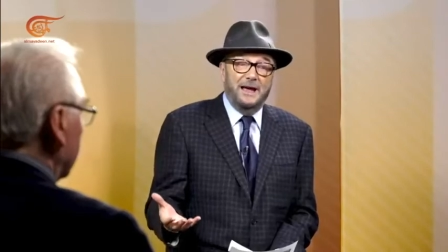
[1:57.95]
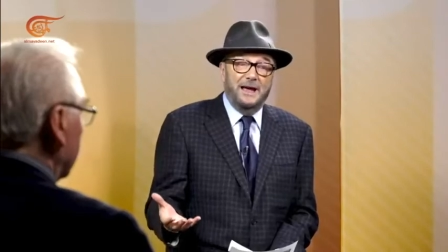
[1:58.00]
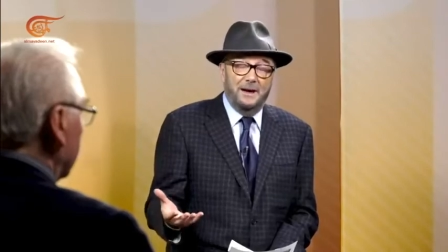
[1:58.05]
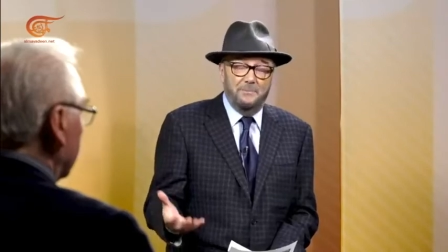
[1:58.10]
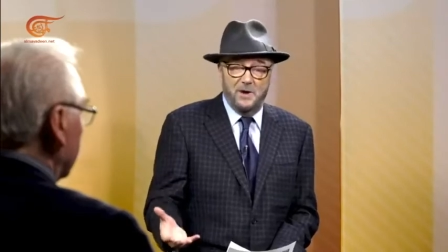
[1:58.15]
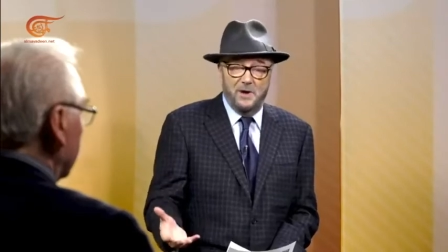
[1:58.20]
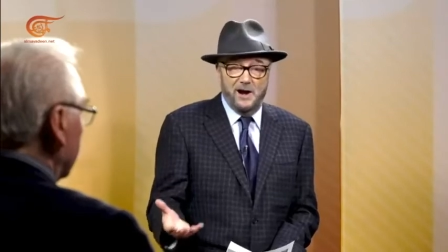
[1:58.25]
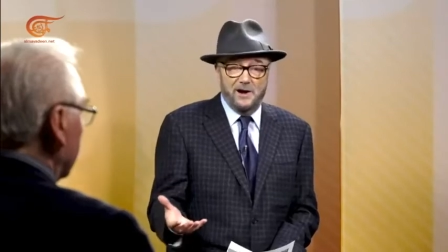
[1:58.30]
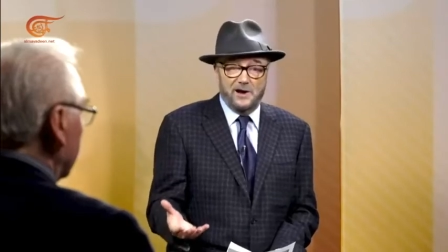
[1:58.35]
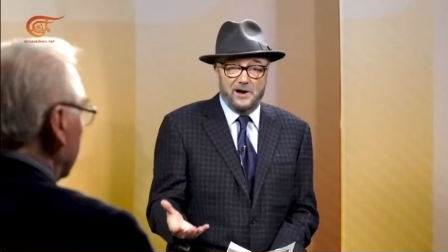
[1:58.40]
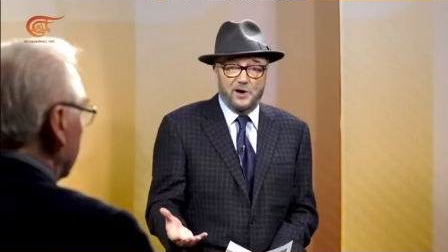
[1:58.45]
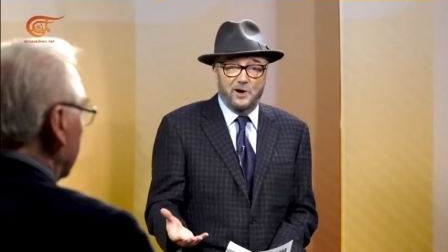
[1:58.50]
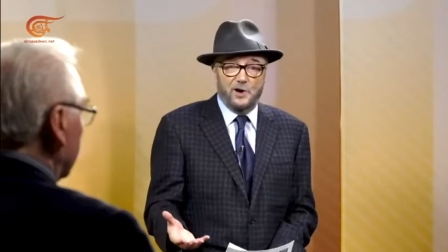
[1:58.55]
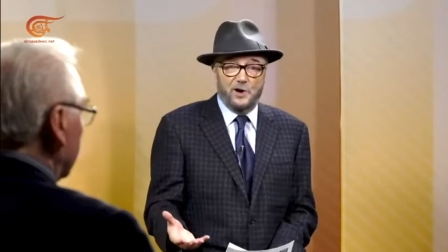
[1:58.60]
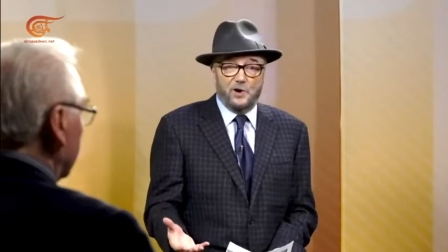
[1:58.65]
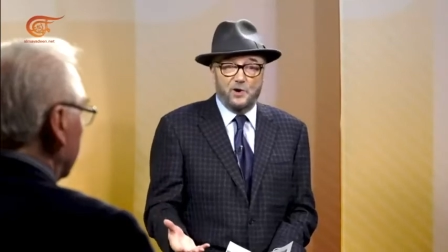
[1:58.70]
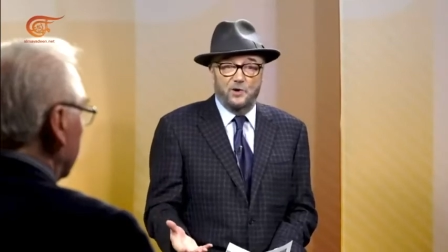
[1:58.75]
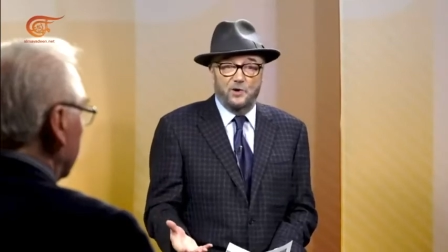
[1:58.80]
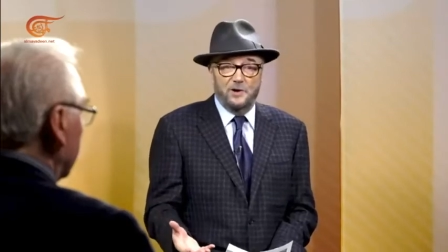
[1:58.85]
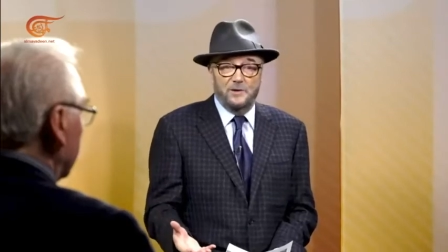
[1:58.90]
American
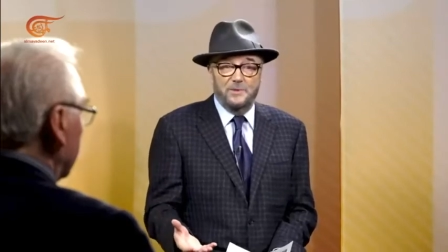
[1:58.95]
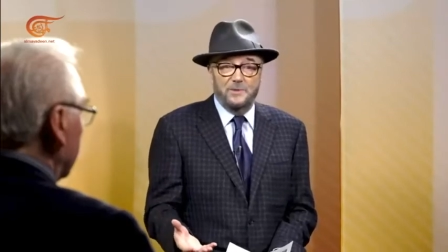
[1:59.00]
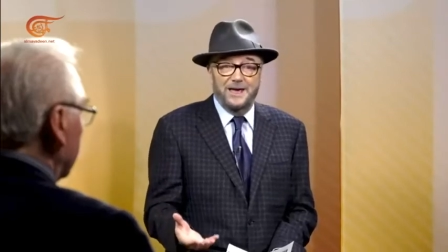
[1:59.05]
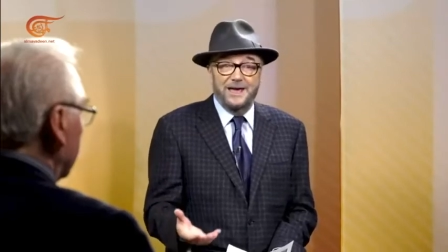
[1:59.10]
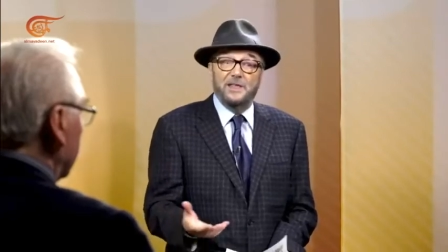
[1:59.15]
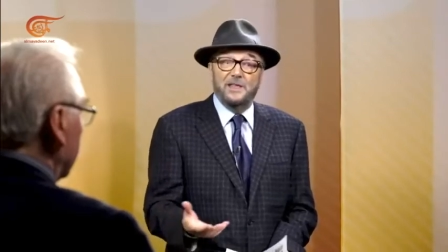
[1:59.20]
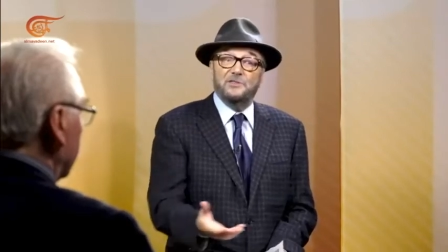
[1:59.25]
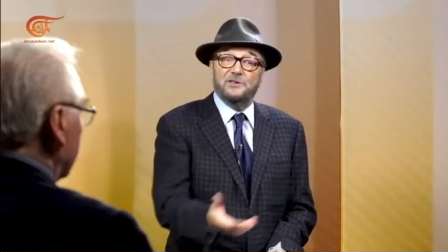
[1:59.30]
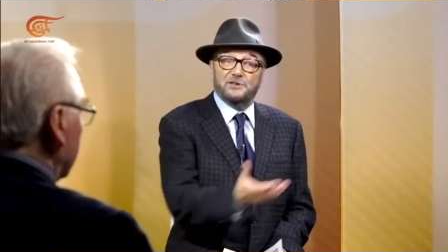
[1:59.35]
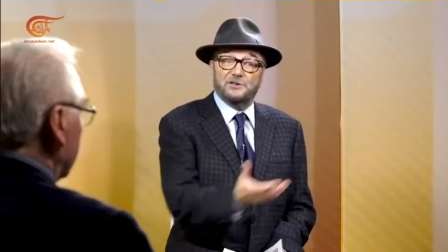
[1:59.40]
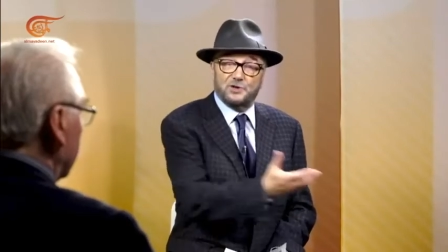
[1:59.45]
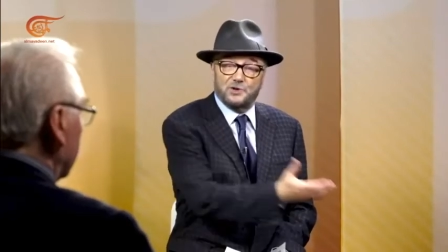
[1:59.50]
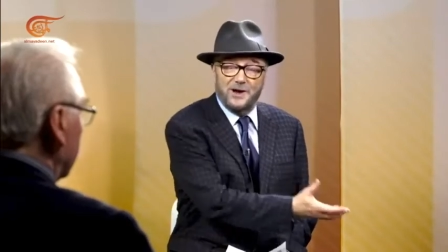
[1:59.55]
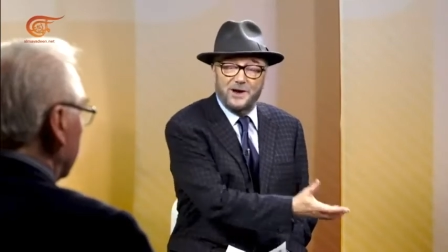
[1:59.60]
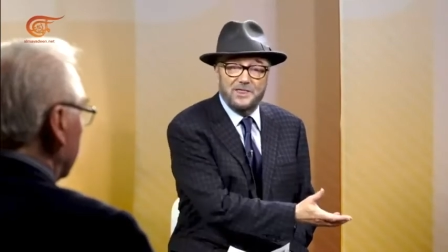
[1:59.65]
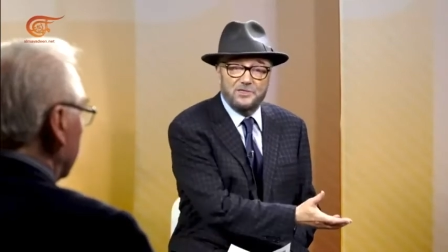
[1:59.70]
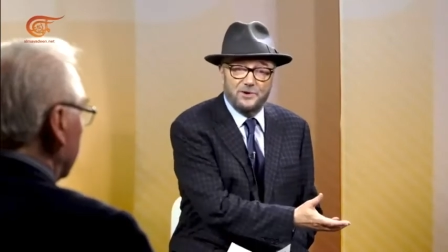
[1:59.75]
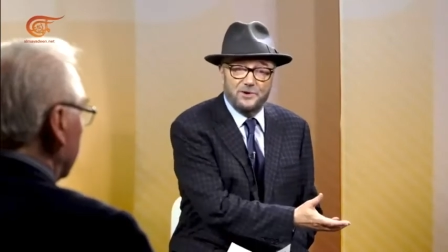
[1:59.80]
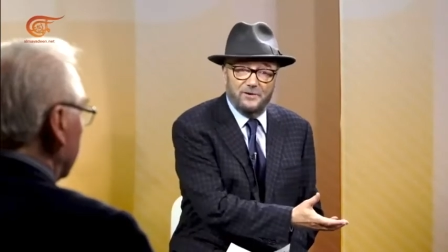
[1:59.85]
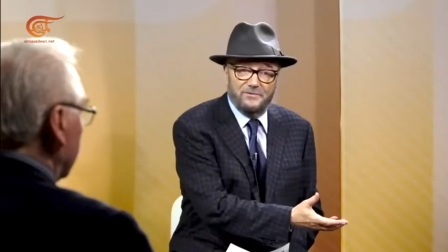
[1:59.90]
economy and the
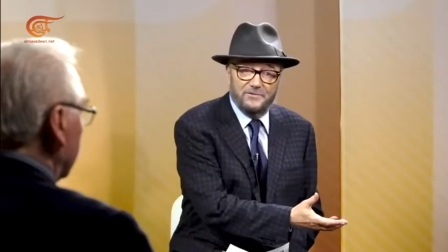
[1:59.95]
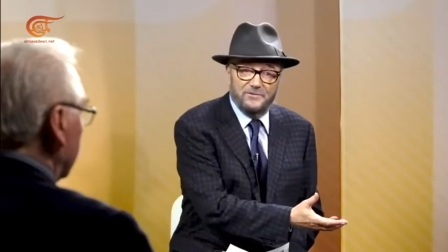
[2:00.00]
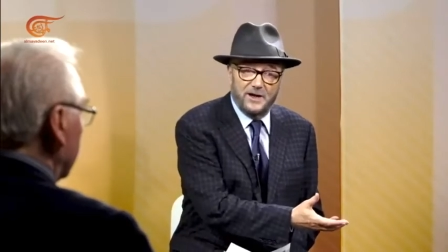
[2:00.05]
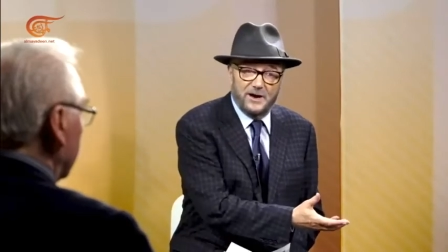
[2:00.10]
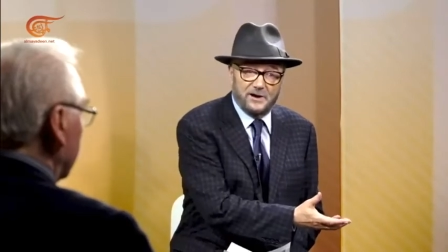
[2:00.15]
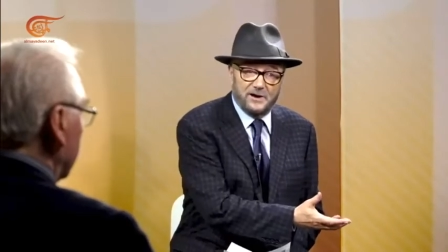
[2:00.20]
strength of their